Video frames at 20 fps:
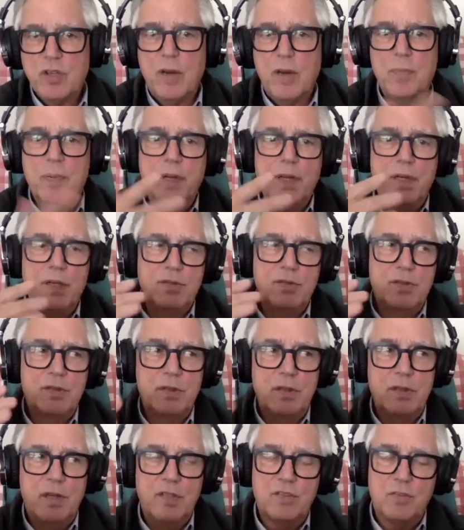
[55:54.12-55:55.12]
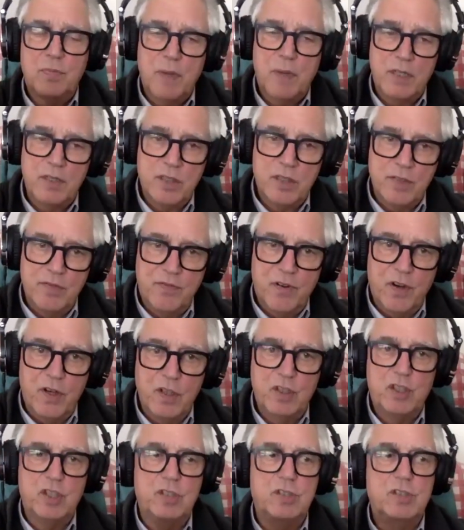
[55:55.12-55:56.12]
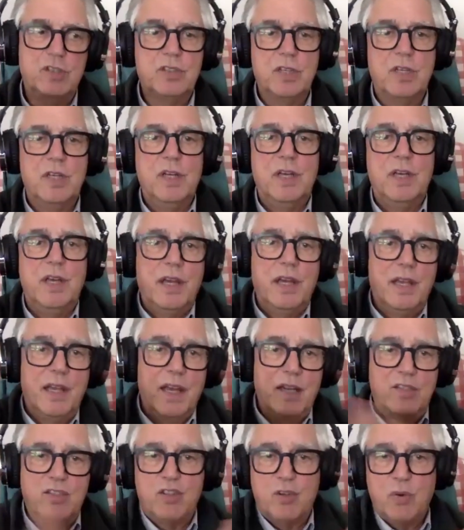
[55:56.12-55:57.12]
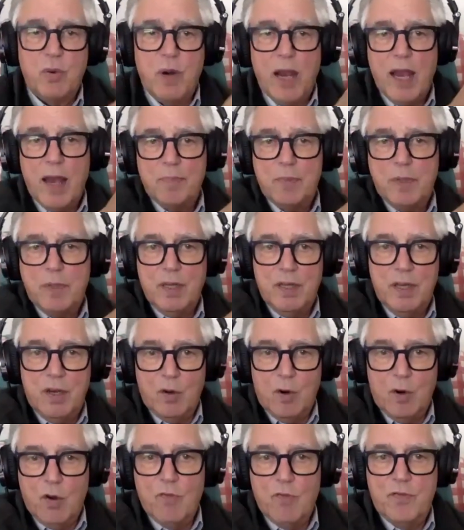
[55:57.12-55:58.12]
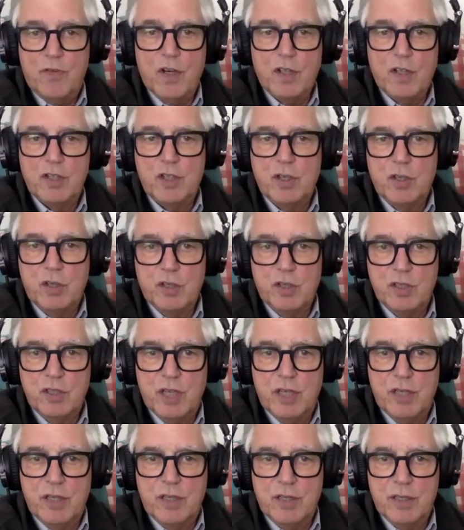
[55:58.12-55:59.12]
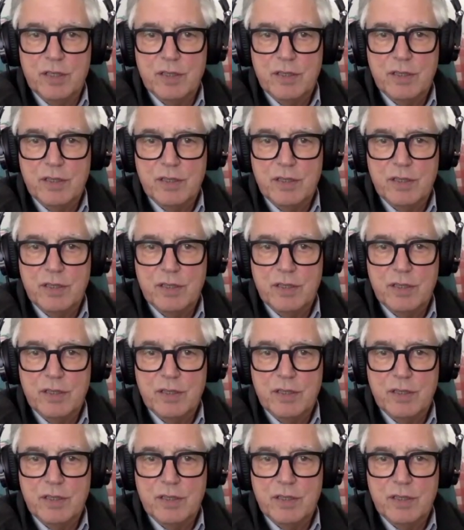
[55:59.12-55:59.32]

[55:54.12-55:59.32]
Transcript: companies, especially functions, get trapped in their own functional agenda.